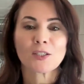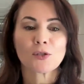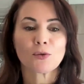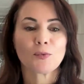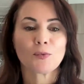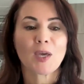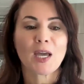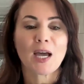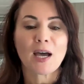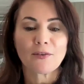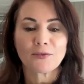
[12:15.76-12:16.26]

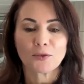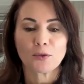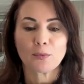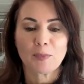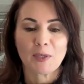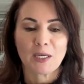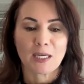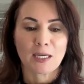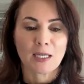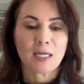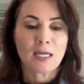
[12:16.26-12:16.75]
So we have to
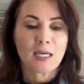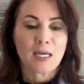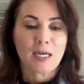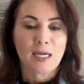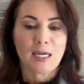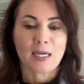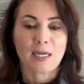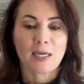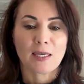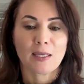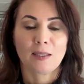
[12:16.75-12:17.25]
be
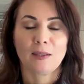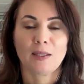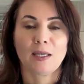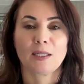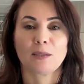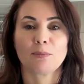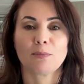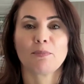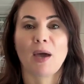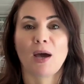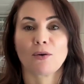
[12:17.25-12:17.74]
in
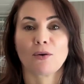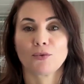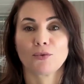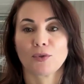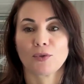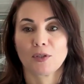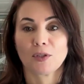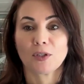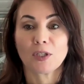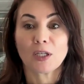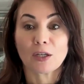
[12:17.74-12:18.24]
that
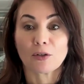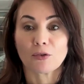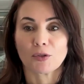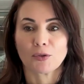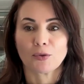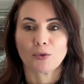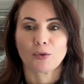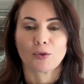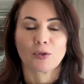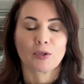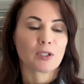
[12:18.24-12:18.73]
bounded
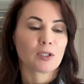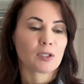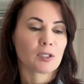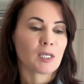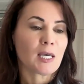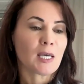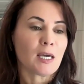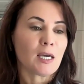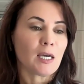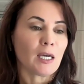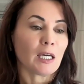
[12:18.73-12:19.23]
territories.
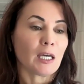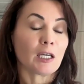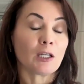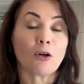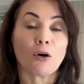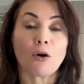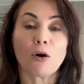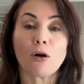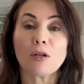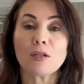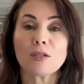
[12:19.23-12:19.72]

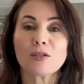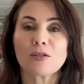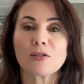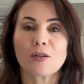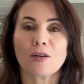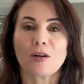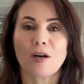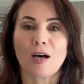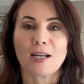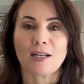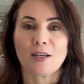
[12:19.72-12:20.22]
And
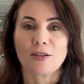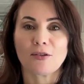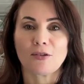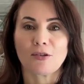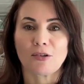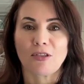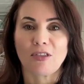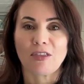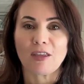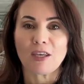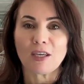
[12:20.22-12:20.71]
also
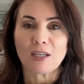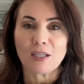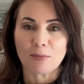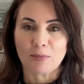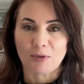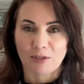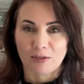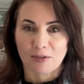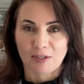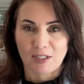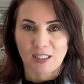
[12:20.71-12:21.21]
another thing
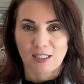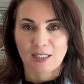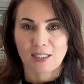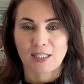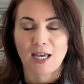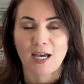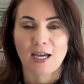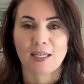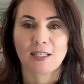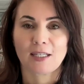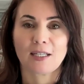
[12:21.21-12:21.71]
about
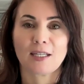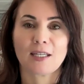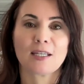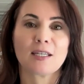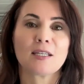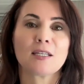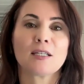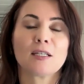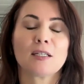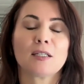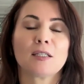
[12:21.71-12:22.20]

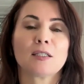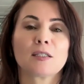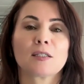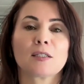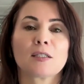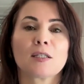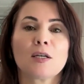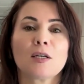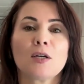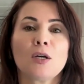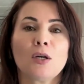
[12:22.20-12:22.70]
society
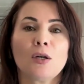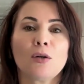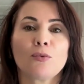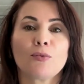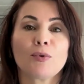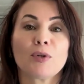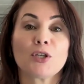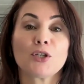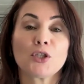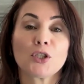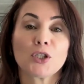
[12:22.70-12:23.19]
is
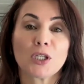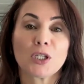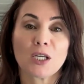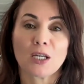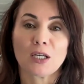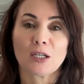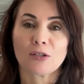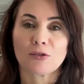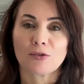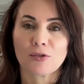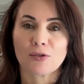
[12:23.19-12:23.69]
we
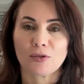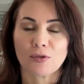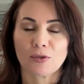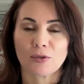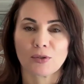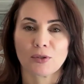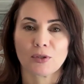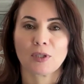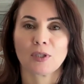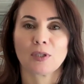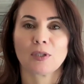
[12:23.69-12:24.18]
share
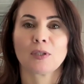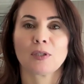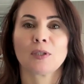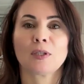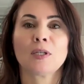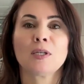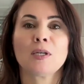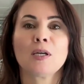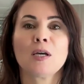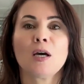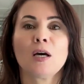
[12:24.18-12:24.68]

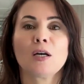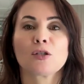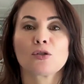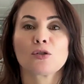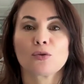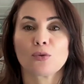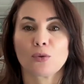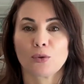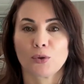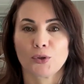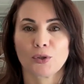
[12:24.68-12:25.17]
certain
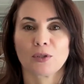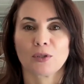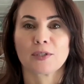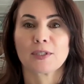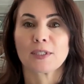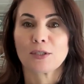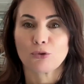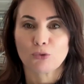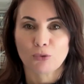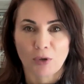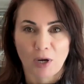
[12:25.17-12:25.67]
social
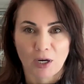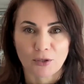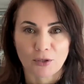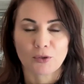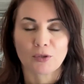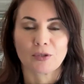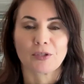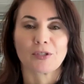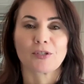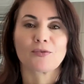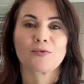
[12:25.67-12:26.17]

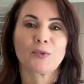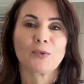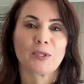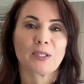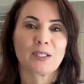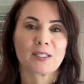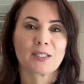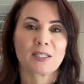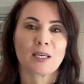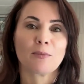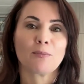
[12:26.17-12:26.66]
structures. For
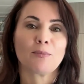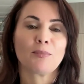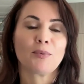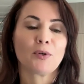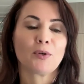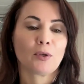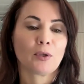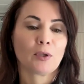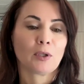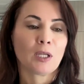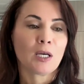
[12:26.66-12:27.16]

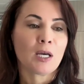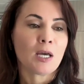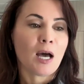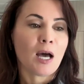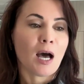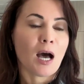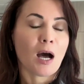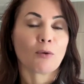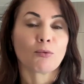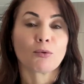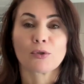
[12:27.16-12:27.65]
example,
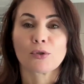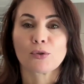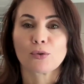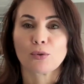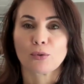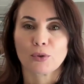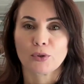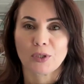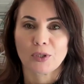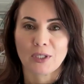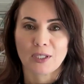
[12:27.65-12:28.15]
our
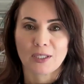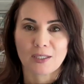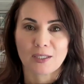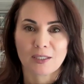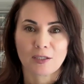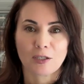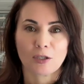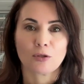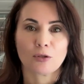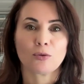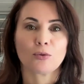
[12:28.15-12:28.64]
social
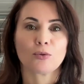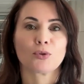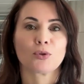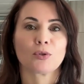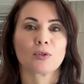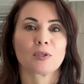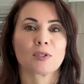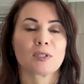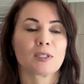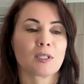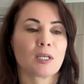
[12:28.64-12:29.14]

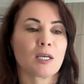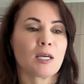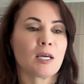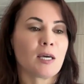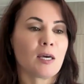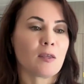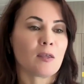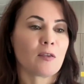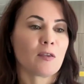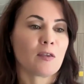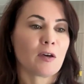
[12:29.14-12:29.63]
institutions,
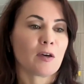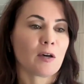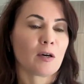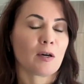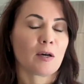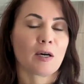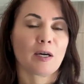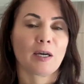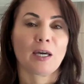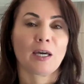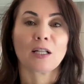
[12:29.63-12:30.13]

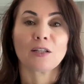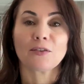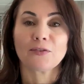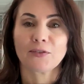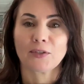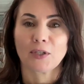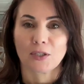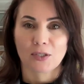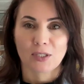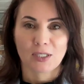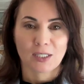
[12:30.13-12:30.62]
the
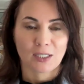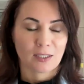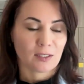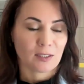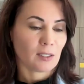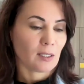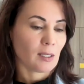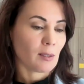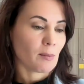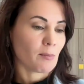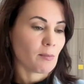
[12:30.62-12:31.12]
healthcare
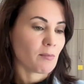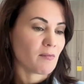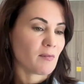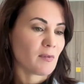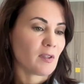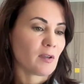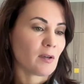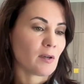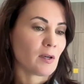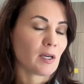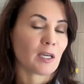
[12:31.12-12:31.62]

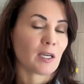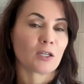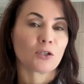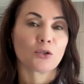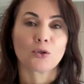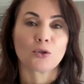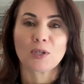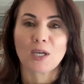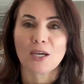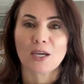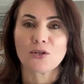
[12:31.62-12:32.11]
system, the
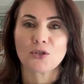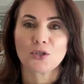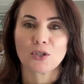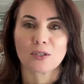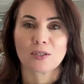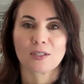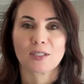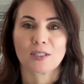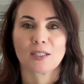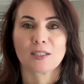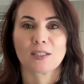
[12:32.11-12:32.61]

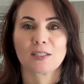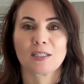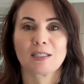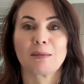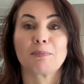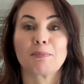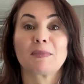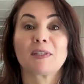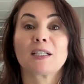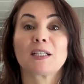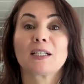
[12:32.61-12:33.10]
education
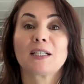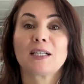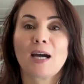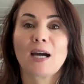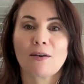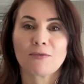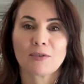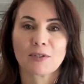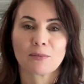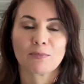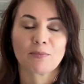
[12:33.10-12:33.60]
system, the
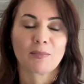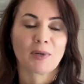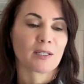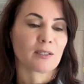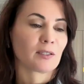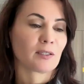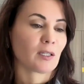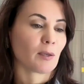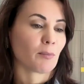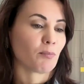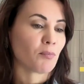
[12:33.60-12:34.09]

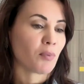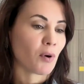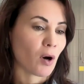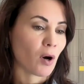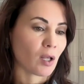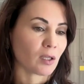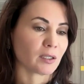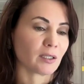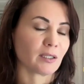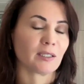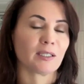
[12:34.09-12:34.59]
government, the
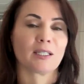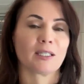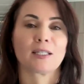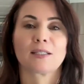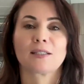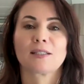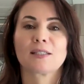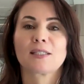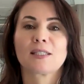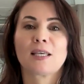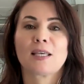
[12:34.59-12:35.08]

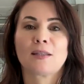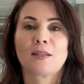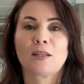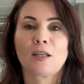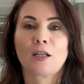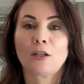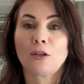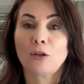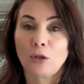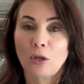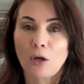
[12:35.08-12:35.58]
politics, and
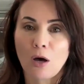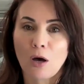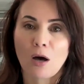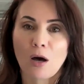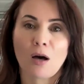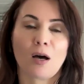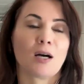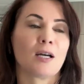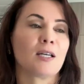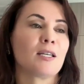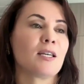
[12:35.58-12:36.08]
the
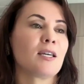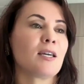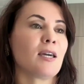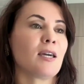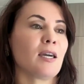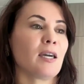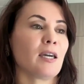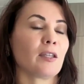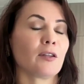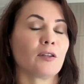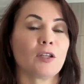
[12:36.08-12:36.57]
law,
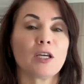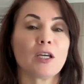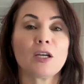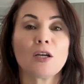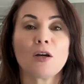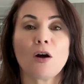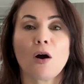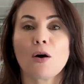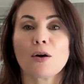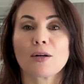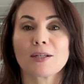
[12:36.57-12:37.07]
and
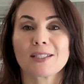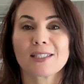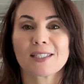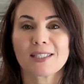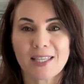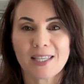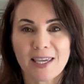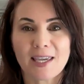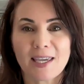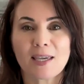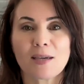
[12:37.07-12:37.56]
they are
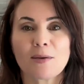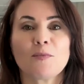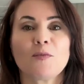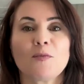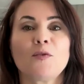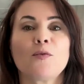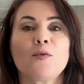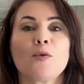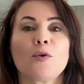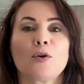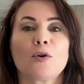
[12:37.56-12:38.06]
same
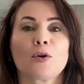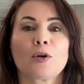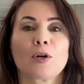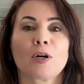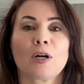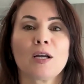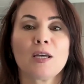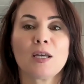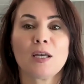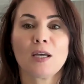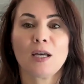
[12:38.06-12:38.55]

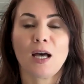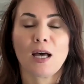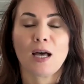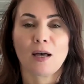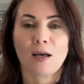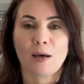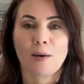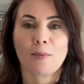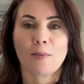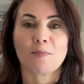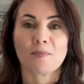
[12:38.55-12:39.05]
for
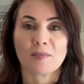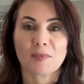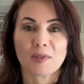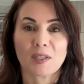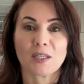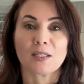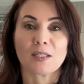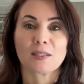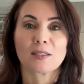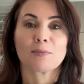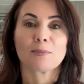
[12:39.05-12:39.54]

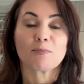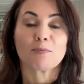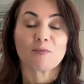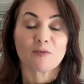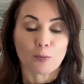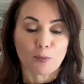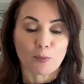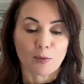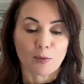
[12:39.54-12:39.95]
this